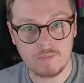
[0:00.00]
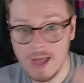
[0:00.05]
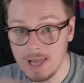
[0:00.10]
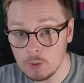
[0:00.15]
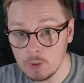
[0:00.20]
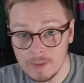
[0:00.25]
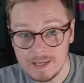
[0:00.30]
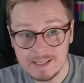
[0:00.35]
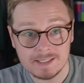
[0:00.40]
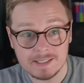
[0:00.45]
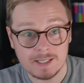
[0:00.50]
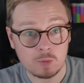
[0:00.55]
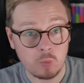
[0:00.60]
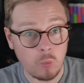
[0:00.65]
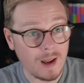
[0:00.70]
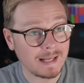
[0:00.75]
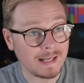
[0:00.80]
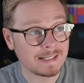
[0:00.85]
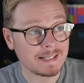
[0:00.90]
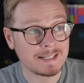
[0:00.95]
Eloise is
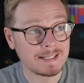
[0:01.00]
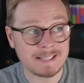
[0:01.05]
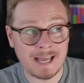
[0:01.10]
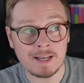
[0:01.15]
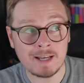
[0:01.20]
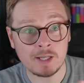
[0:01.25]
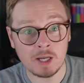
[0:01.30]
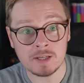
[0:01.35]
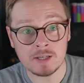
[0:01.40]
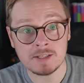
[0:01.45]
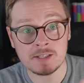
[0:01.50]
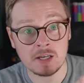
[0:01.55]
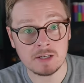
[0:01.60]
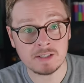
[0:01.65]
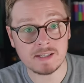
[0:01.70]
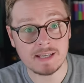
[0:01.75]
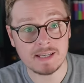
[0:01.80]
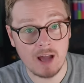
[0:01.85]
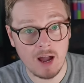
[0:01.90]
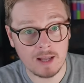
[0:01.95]
willing to send her son
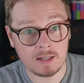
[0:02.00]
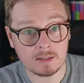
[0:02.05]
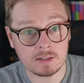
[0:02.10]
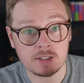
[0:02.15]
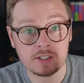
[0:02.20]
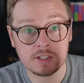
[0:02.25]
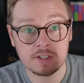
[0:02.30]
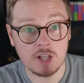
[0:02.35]
to the island,